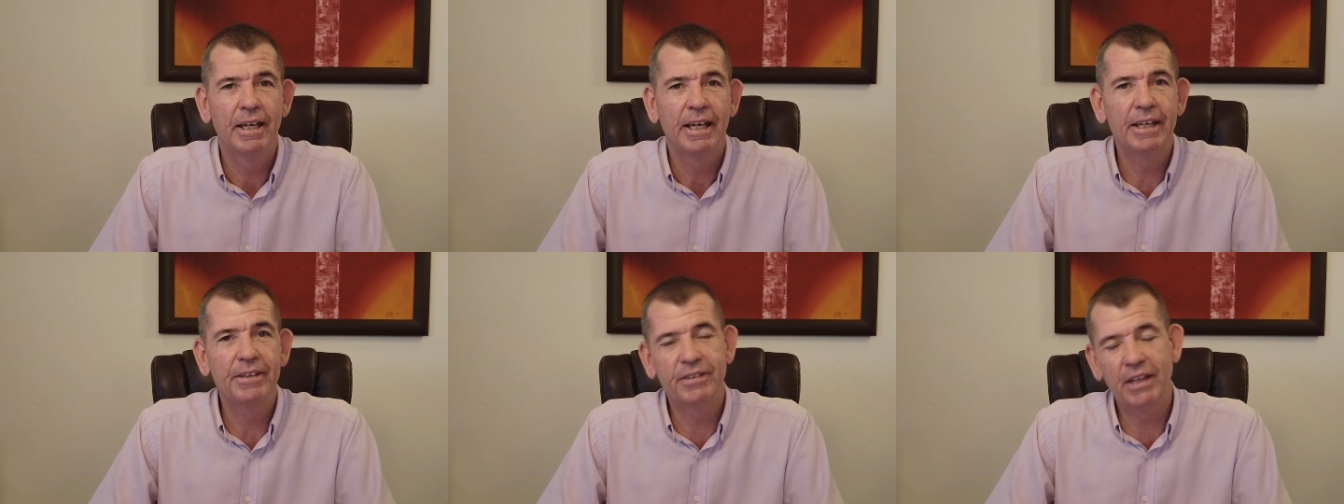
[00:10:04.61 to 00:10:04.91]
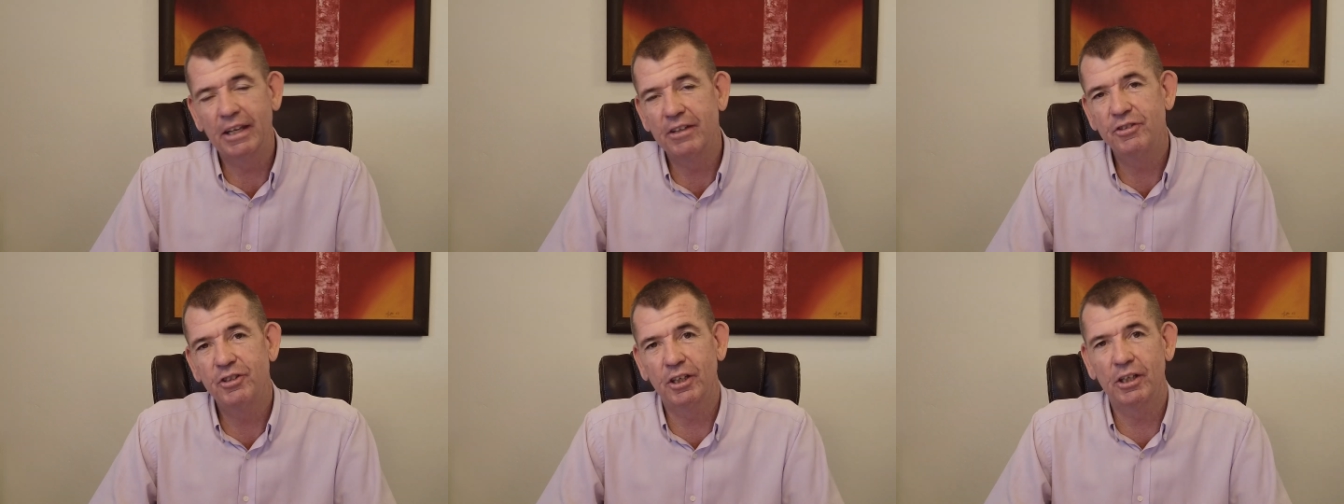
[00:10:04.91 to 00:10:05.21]
It
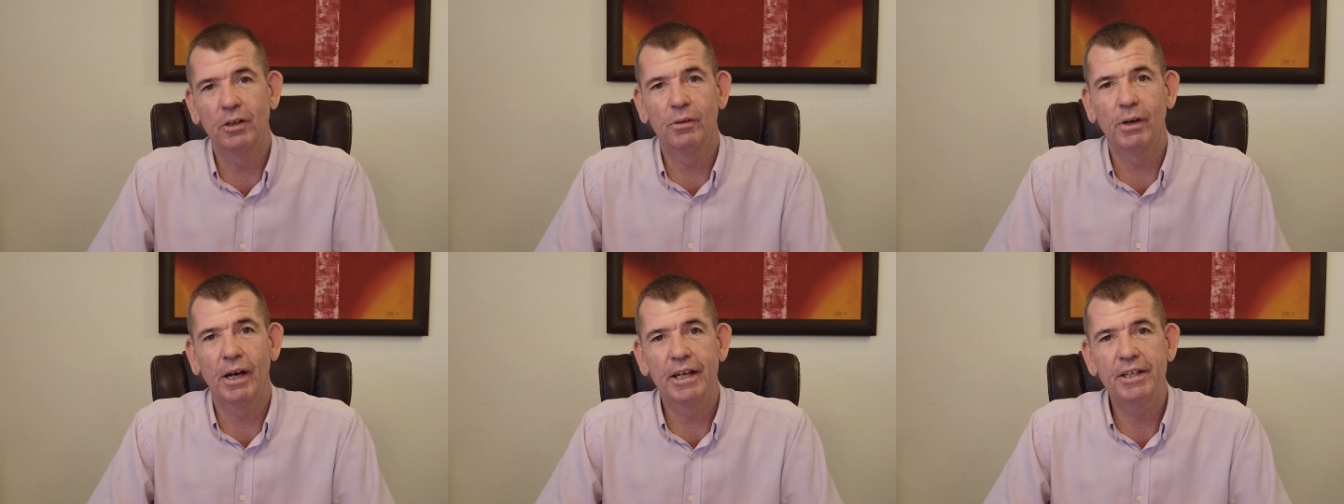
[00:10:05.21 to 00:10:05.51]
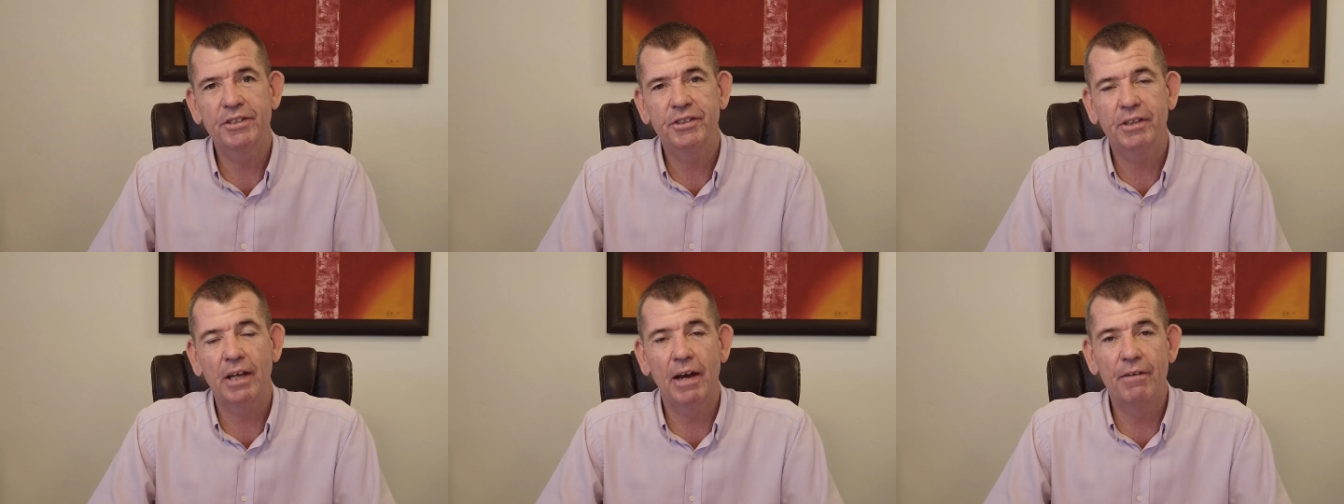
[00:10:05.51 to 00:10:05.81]
then
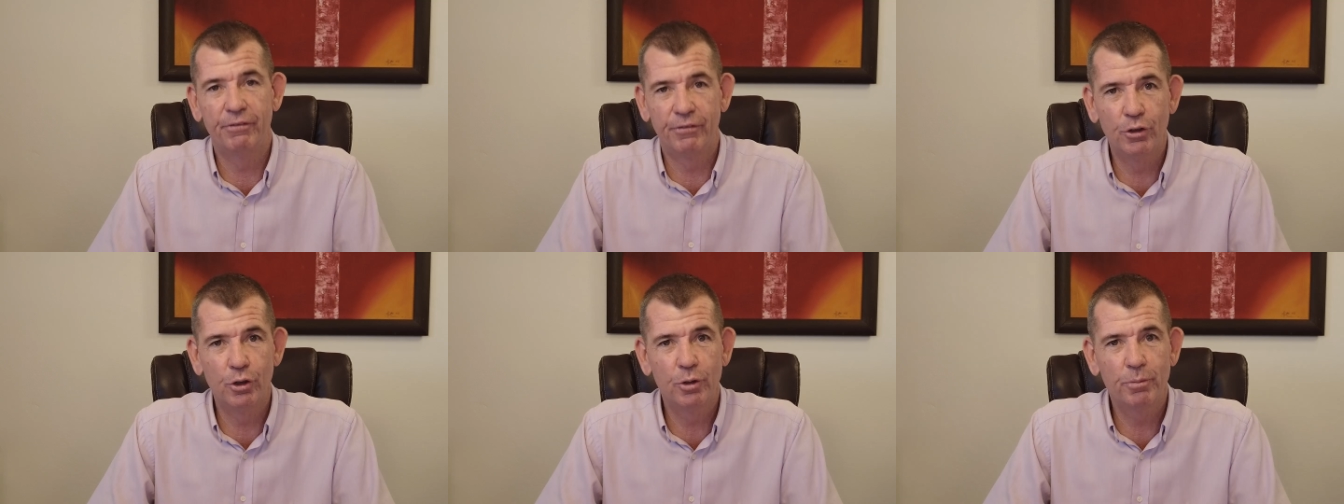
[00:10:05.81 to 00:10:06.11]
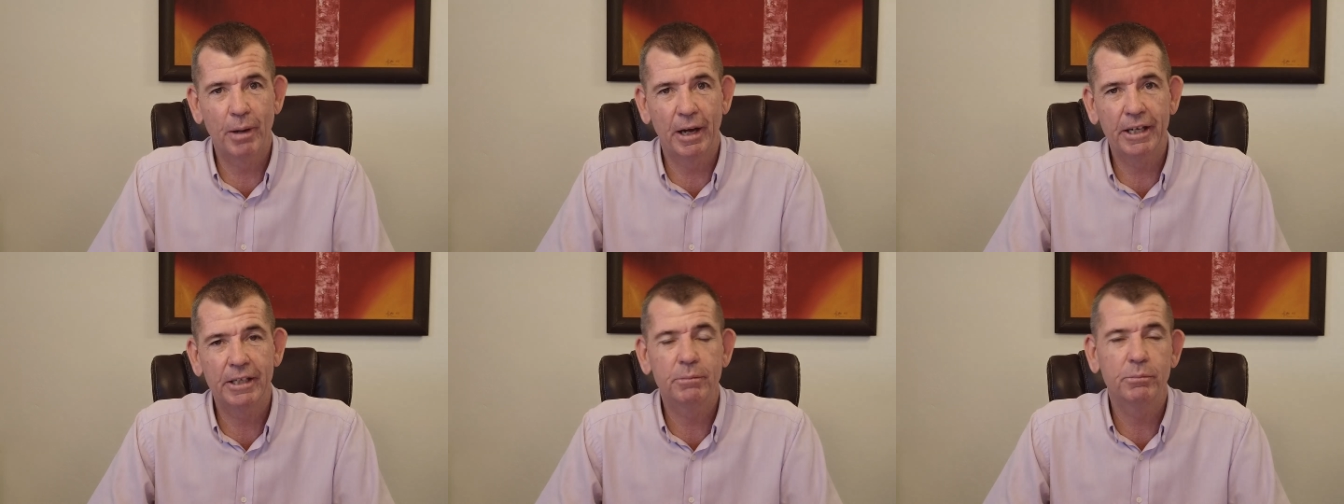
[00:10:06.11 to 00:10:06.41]
generates a
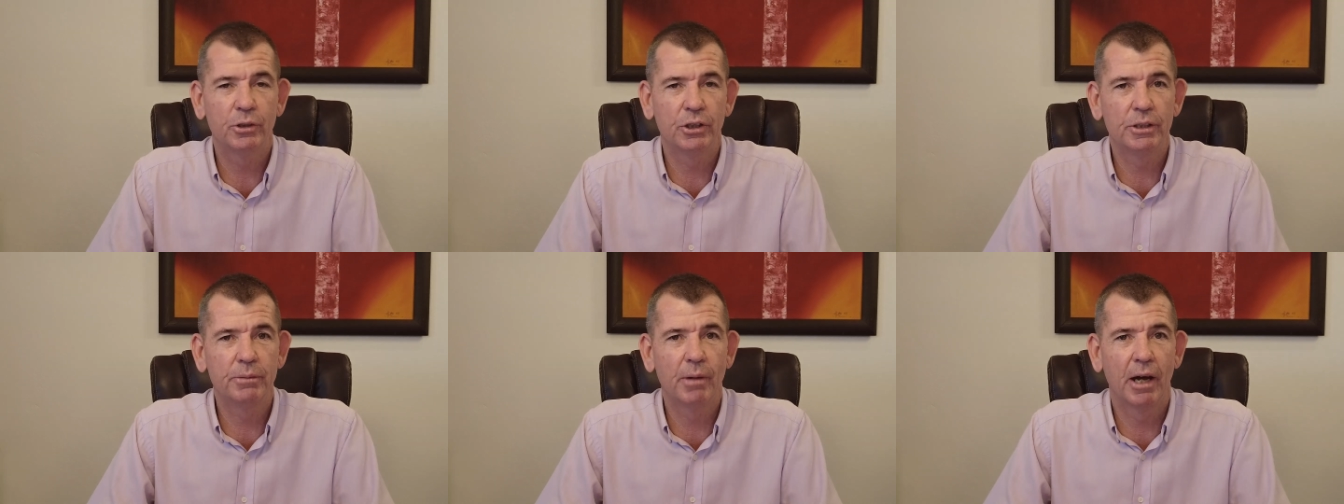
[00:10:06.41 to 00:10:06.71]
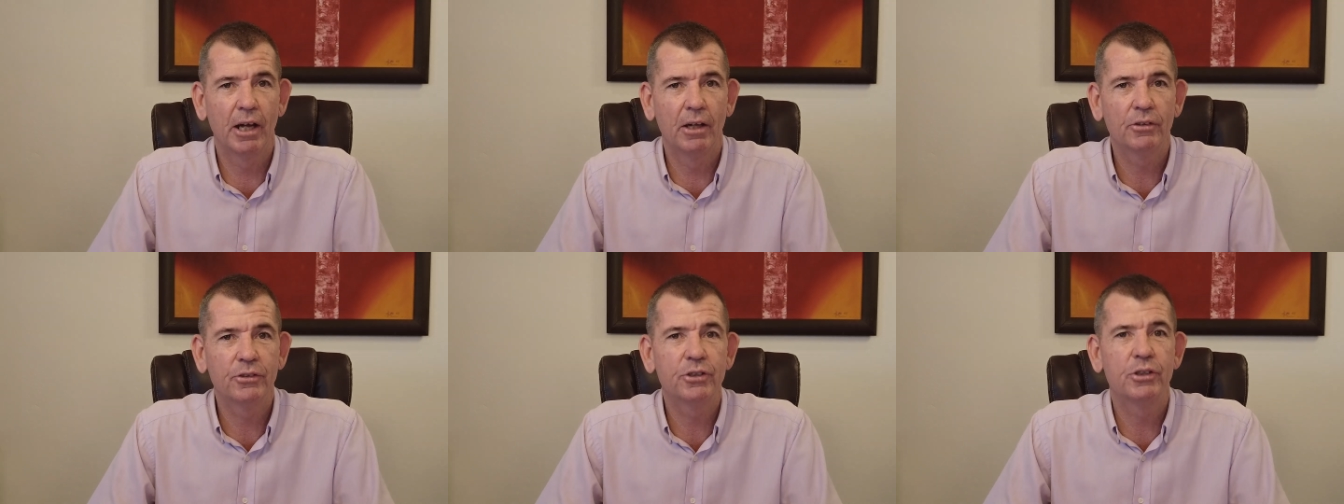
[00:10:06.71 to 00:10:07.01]
verbatim email